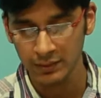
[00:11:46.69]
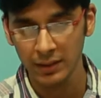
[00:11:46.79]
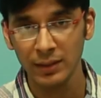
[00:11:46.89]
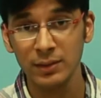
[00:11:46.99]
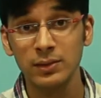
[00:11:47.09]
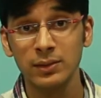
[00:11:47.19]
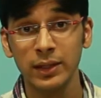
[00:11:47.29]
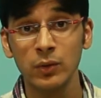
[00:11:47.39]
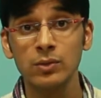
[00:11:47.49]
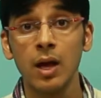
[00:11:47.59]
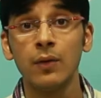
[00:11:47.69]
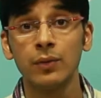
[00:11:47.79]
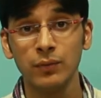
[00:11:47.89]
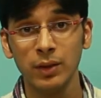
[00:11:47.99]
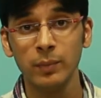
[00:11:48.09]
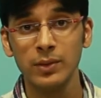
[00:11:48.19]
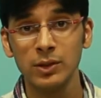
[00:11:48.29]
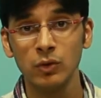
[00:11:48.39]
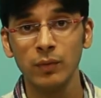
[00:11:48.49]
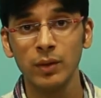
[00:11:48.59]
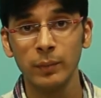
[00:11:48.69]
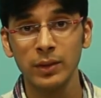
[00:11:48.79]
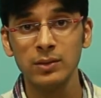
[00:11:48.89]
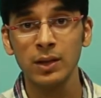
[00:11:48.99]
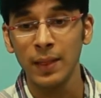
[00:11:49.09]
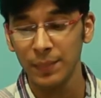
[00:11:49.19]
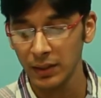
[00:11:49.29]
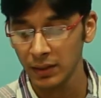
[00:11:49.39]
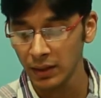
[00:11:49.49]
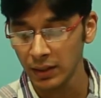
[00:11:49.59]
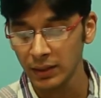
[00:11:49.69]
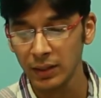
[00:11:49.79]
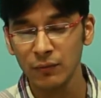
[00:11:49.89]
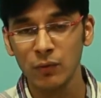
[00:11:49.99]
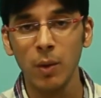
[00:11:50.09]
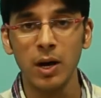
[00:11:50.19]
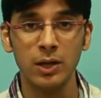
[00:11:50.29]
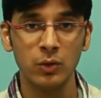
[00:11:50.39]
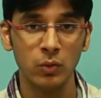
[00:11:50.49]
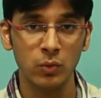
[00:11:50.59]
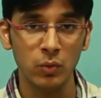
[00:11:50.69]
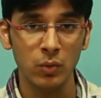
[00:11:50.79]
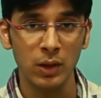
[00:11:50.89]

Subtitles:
that is it saves 50% of the pins that are connected from Arduino to